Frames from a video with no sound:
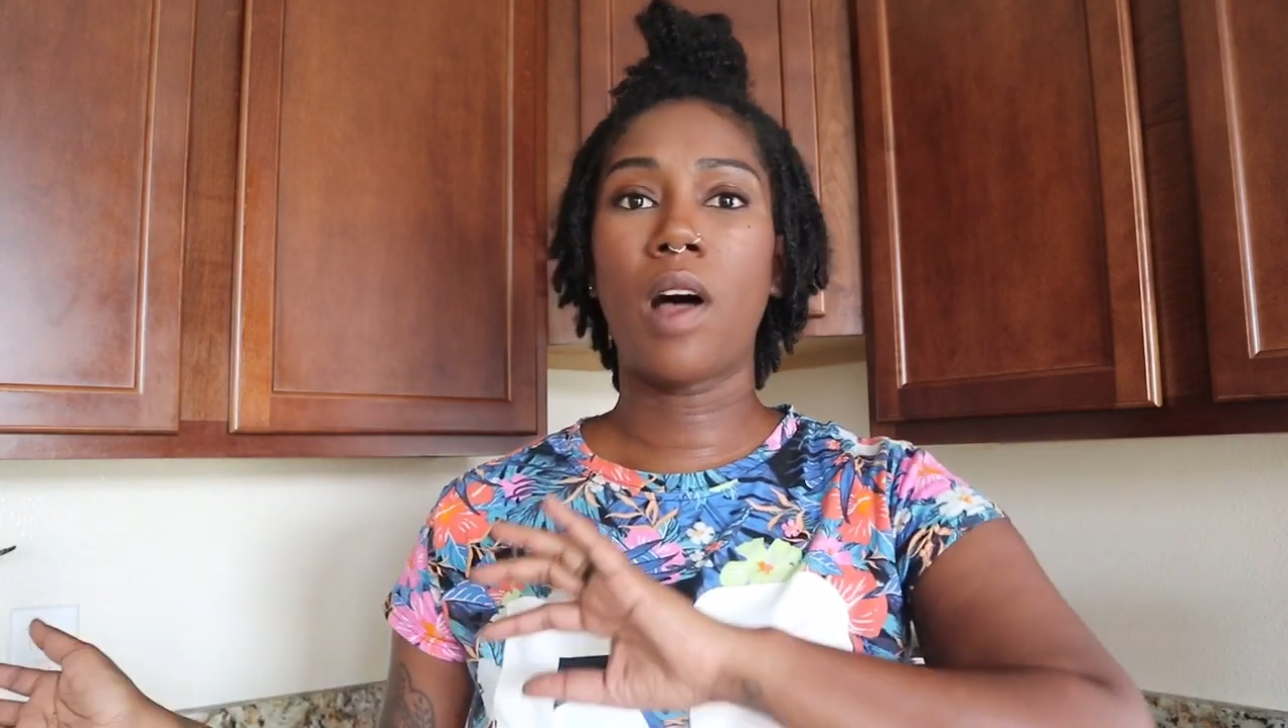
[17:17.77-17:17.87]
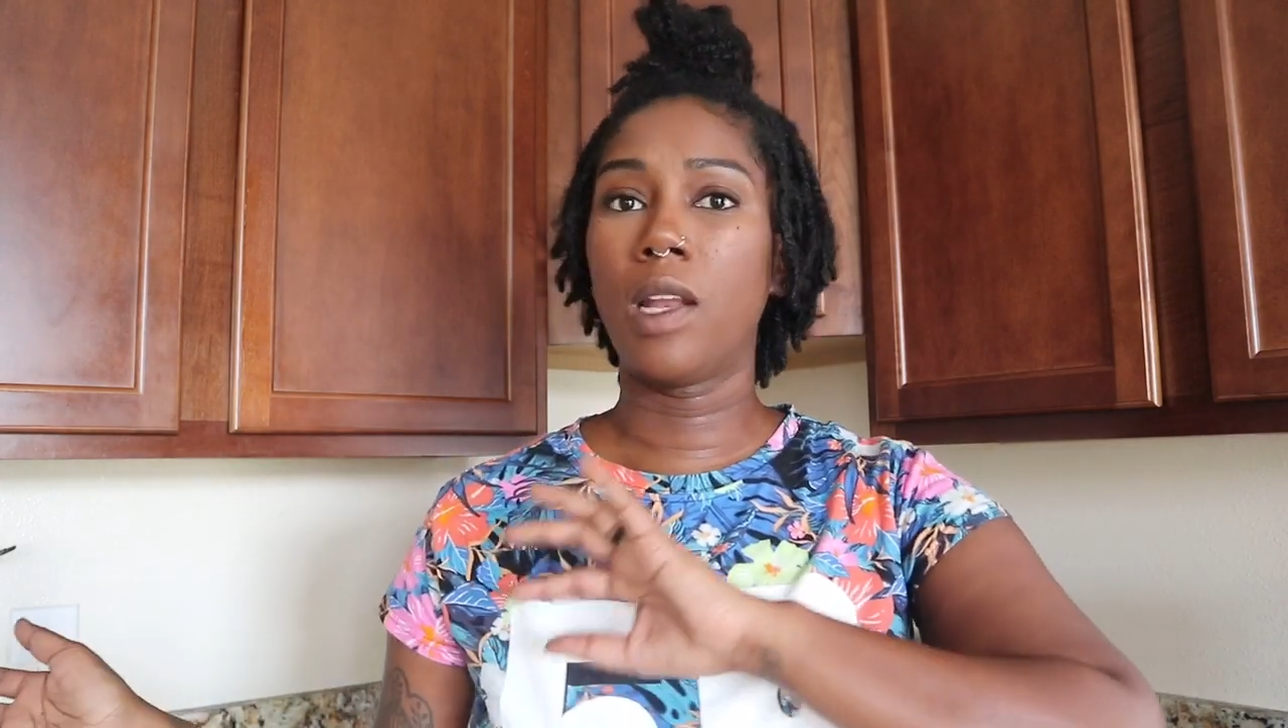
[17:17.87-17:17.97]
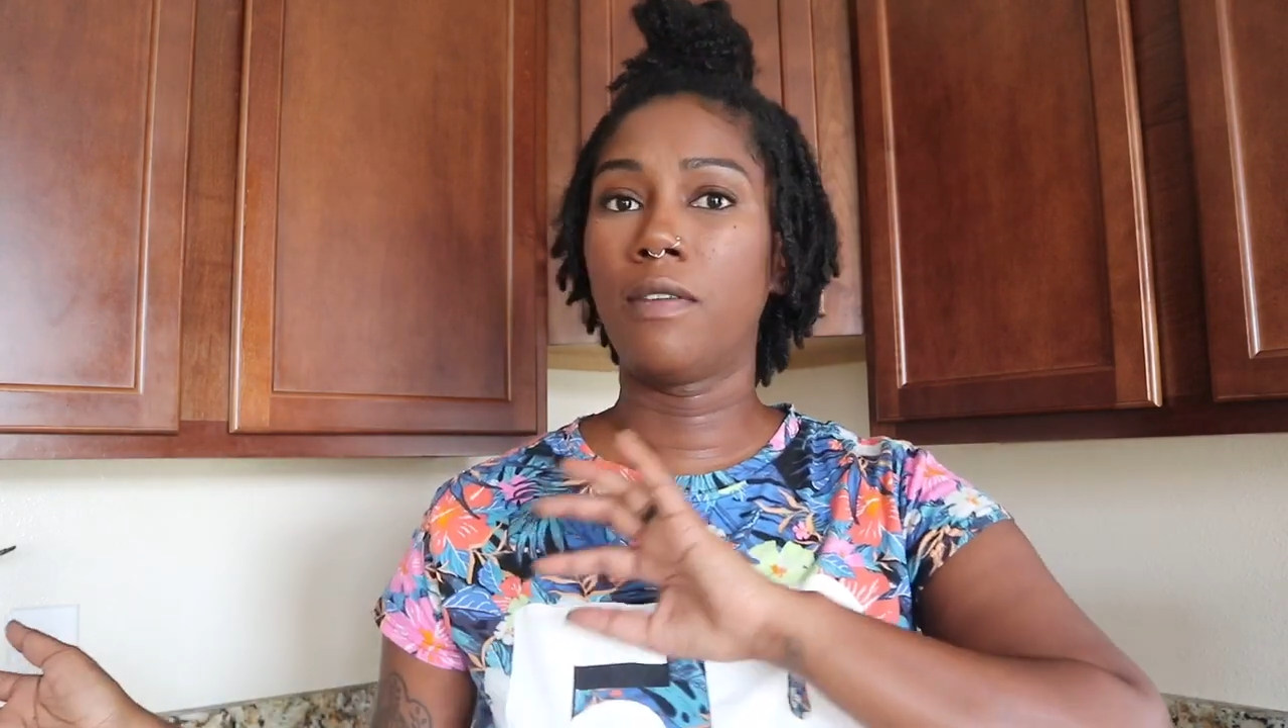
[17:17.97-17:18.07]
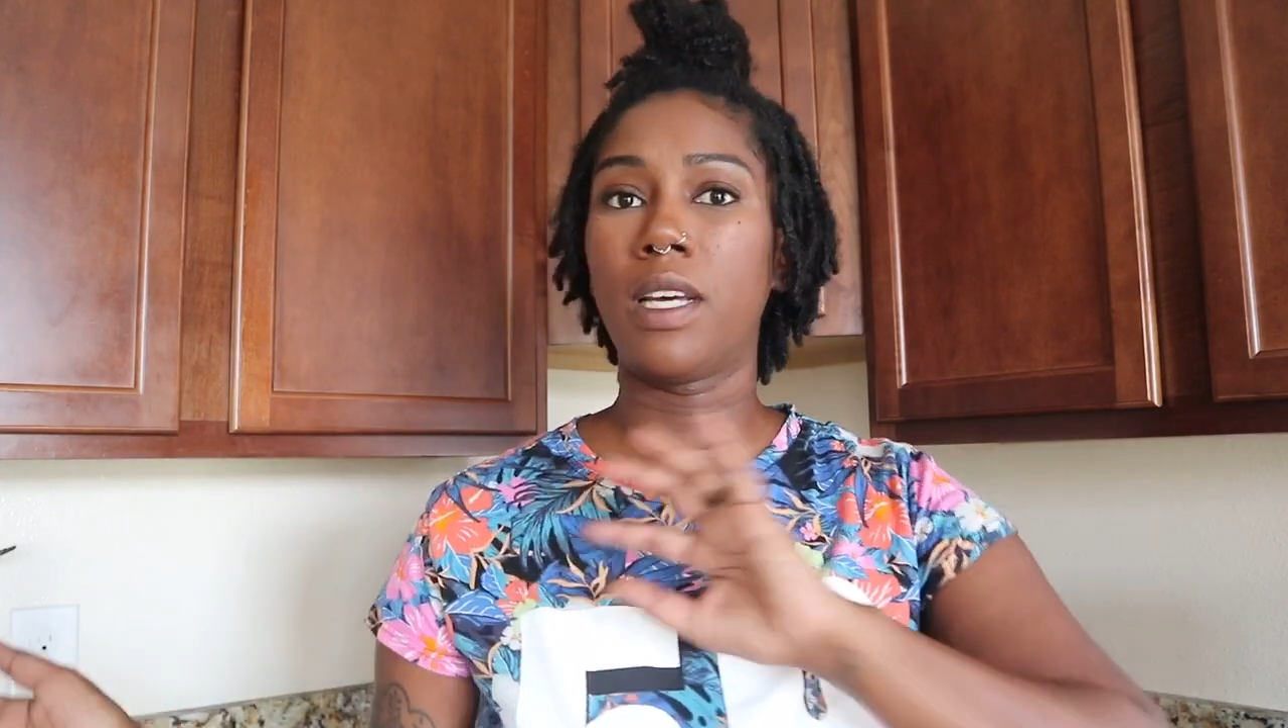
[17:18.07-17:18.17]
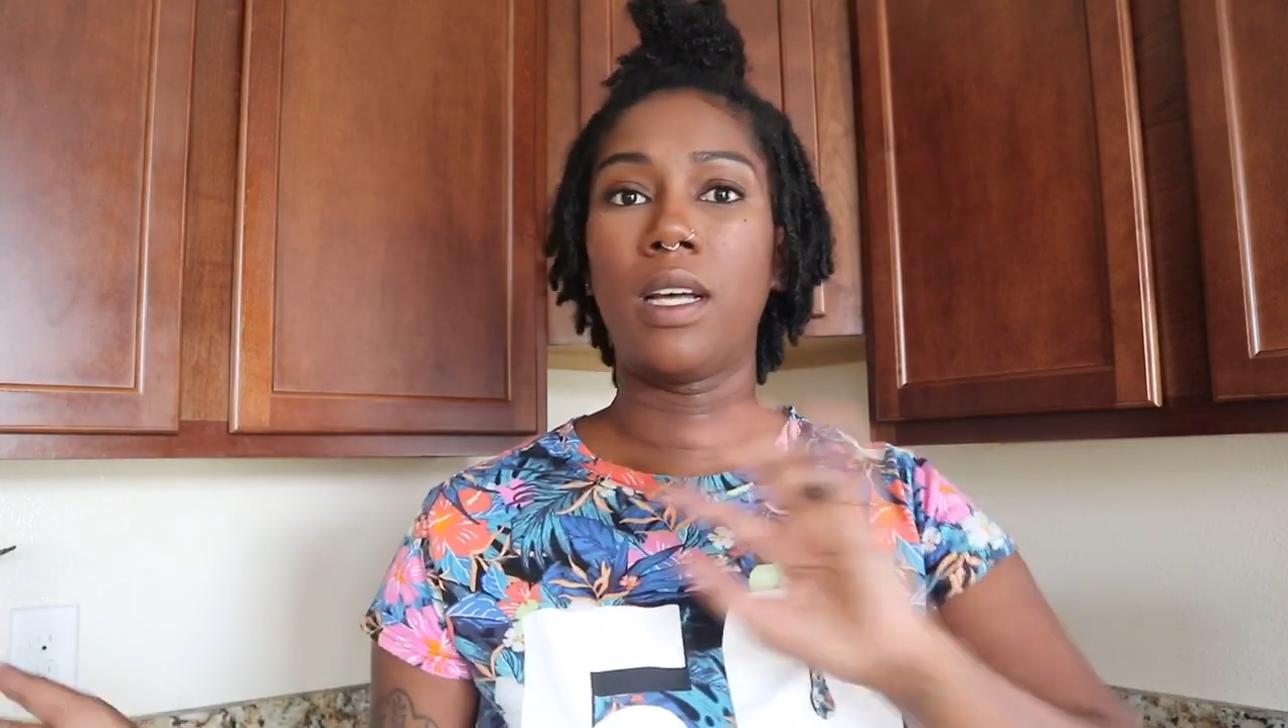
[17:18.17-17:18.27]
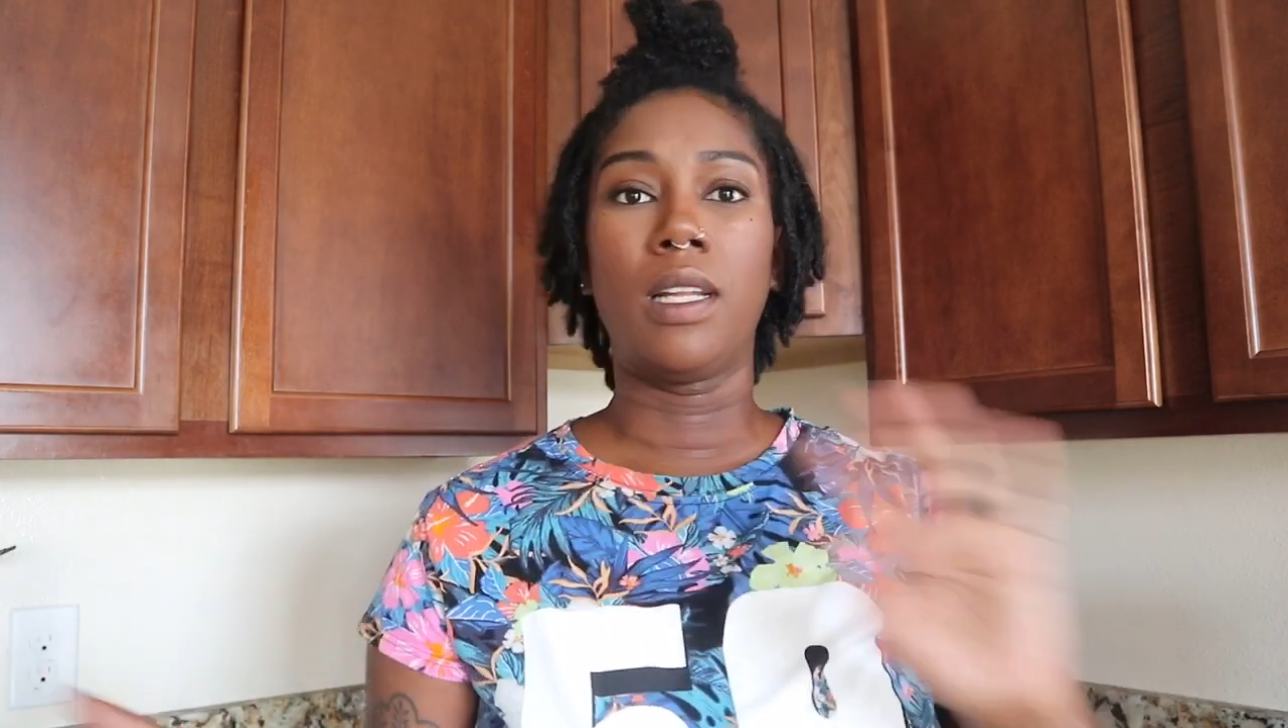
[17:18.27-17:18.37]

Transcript: all of the